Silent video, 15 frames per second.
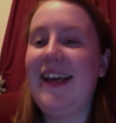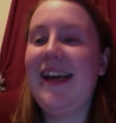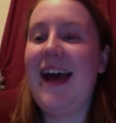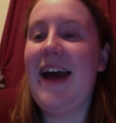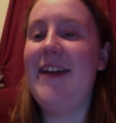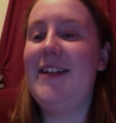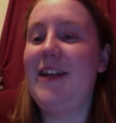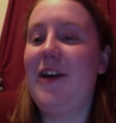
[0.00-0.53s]

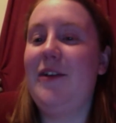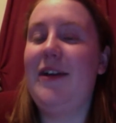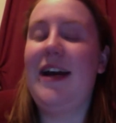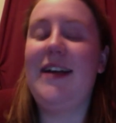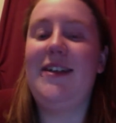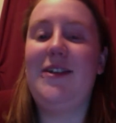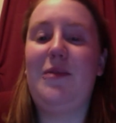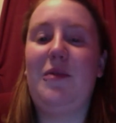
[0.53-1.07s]
I don't. I
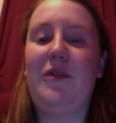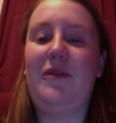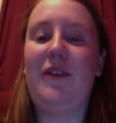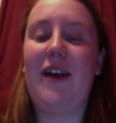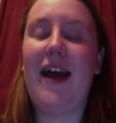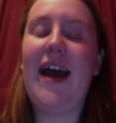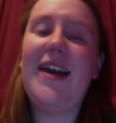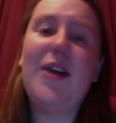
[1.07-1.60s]
do
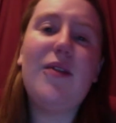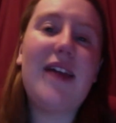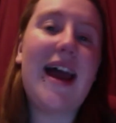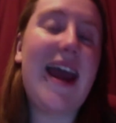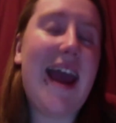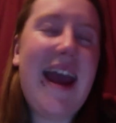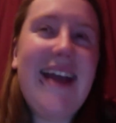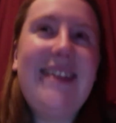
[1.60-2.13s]
prefer. I don't. I
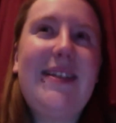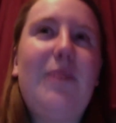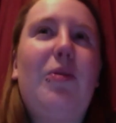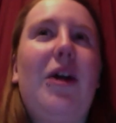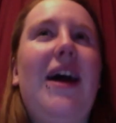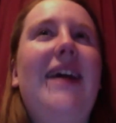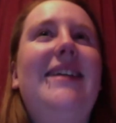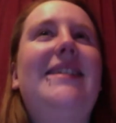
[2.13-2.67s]
hate
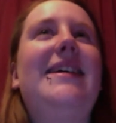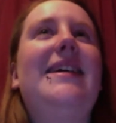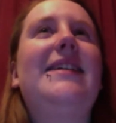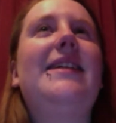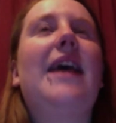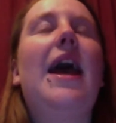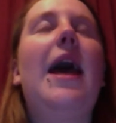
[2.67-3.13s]
surprises,